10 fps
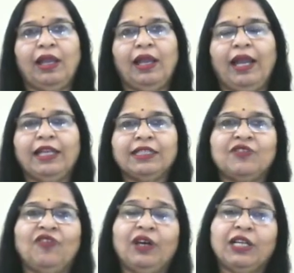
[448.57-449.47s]
As
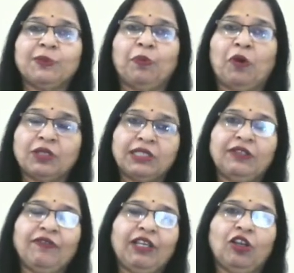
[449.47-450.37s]
far as
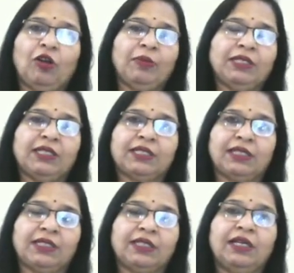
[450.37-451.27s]
positive economics is
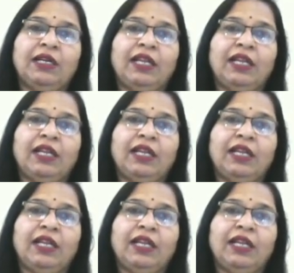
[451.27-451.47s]
concerned,